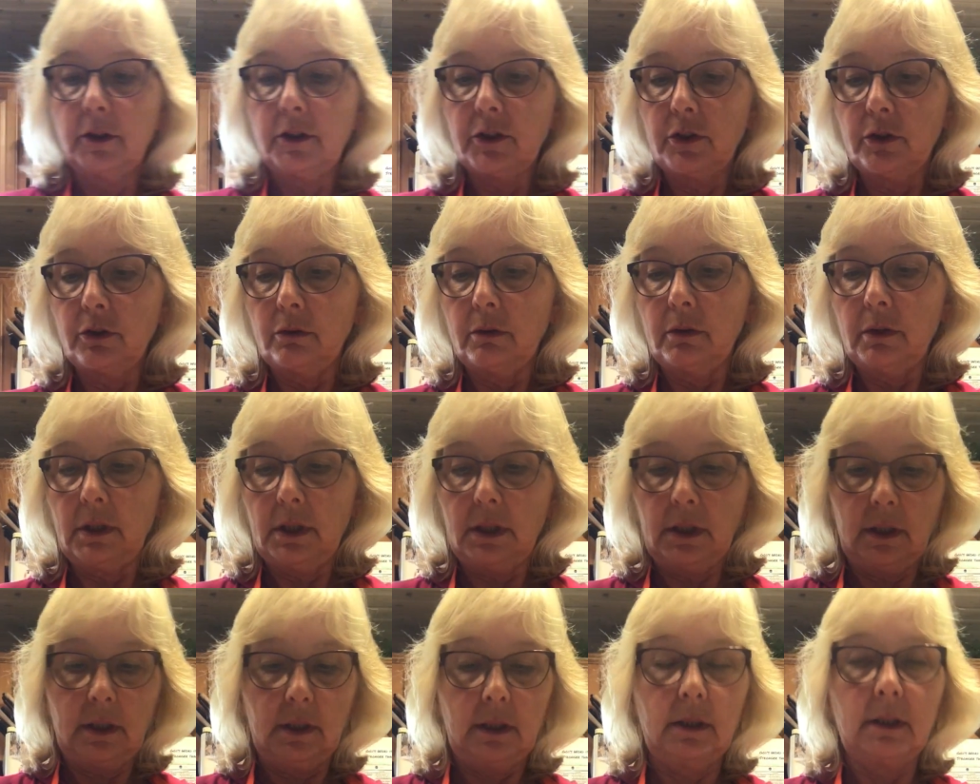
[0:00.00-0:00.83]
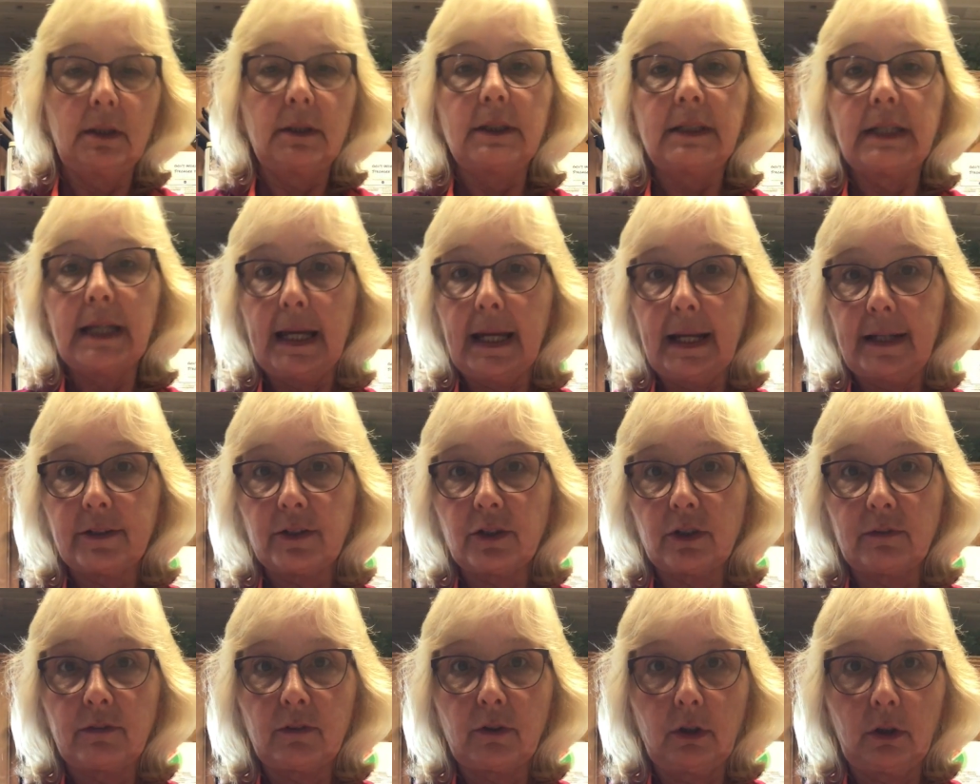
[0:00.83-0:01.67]
do a dash
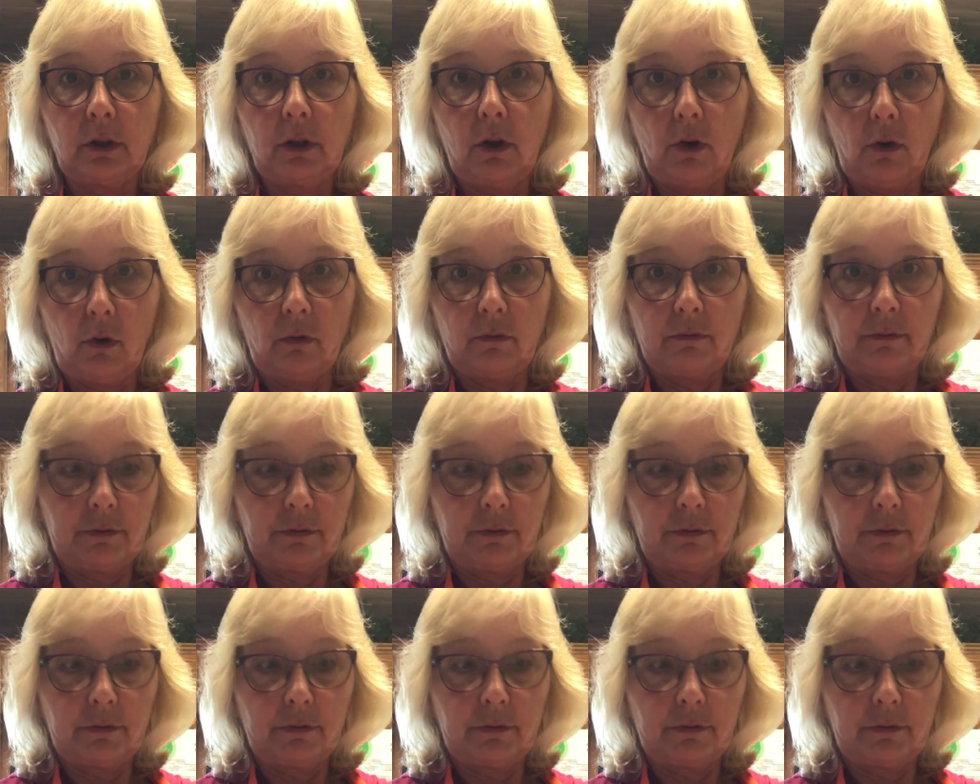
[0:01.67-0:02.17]
of cloves.